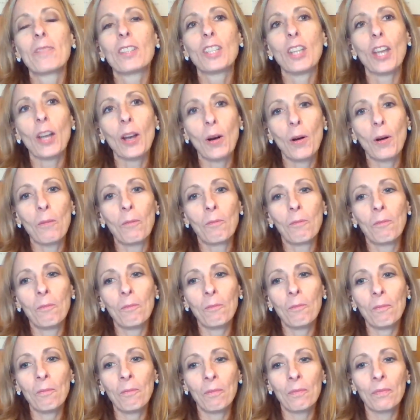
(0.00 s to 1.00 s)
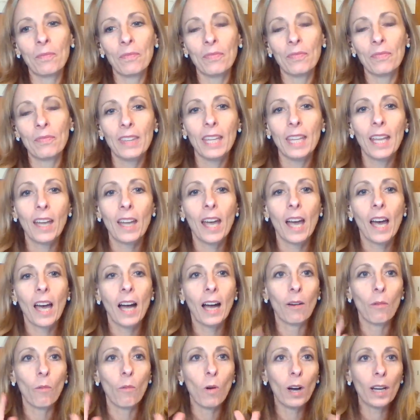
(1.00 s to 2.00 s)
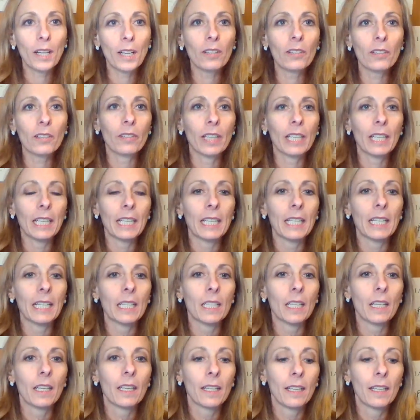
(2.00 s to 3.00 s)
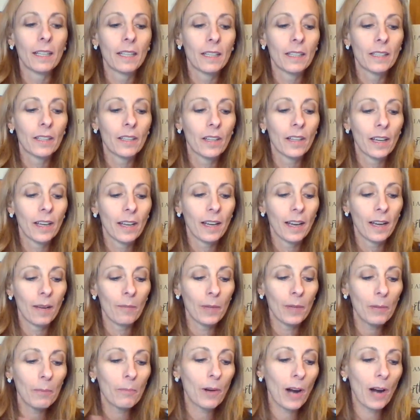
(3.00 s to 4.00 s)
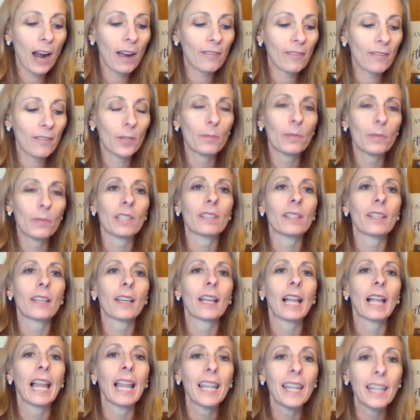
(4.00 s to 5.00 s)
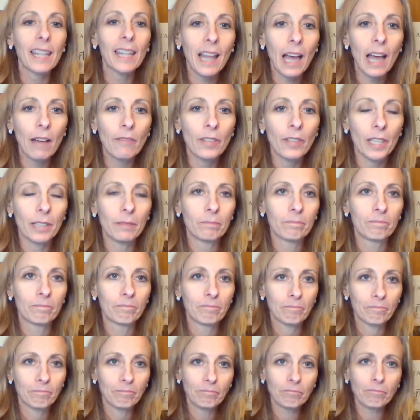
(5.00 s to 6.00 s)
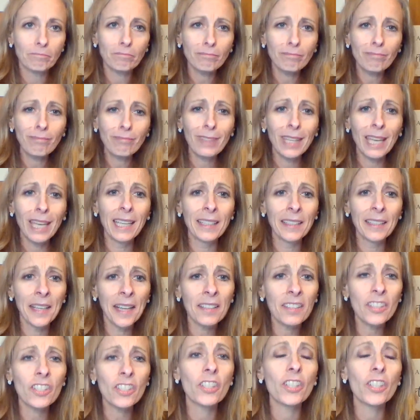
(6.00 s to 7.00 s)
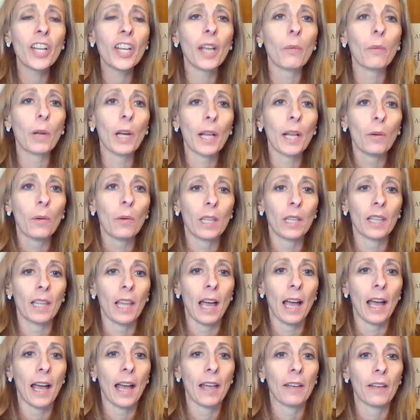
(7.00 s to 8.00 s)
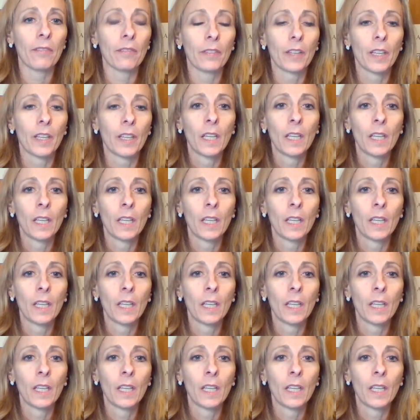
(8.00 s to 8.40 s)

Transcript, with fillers: so I want to read, I'm in Proverbs 11. And yesterday when I went live,